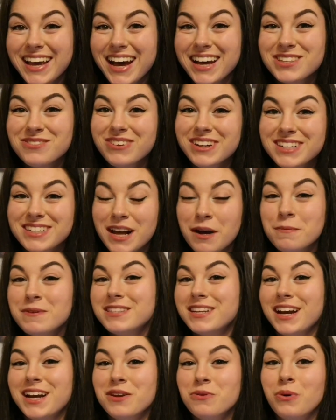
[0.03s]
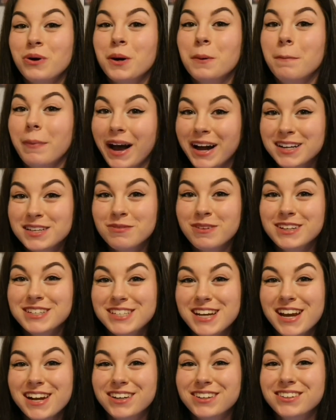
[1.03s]
guys, what is up? It's Heidi. Welcome back to my
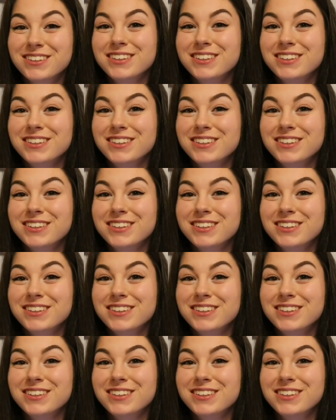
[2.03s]
channel.